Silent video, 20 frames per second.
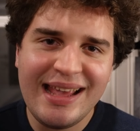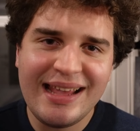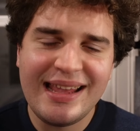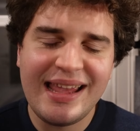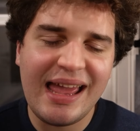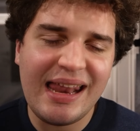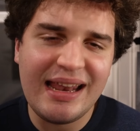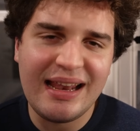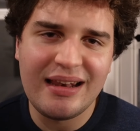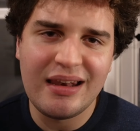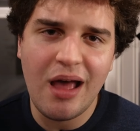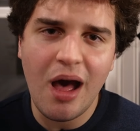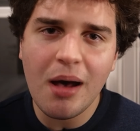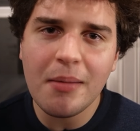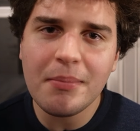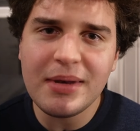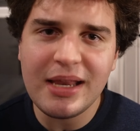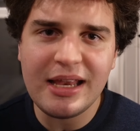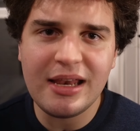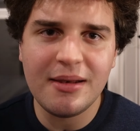getting
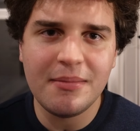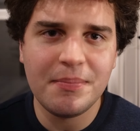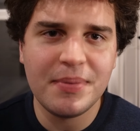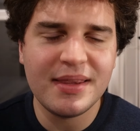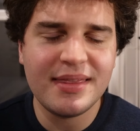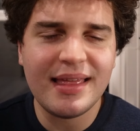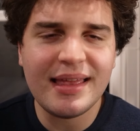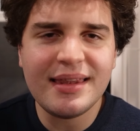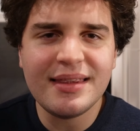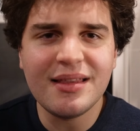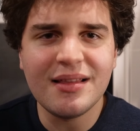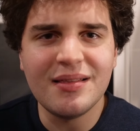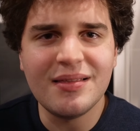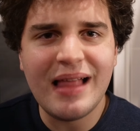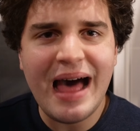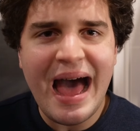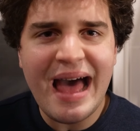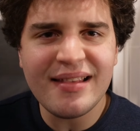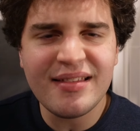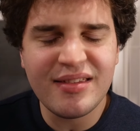nominated, but then the
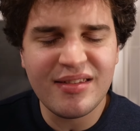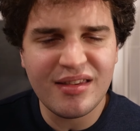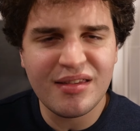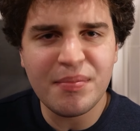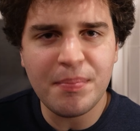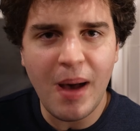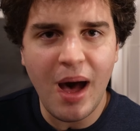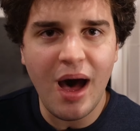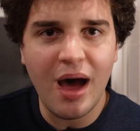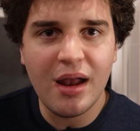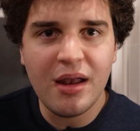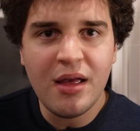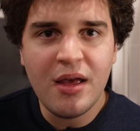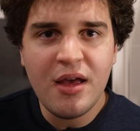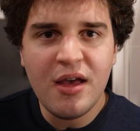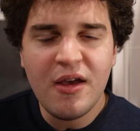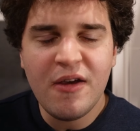last spot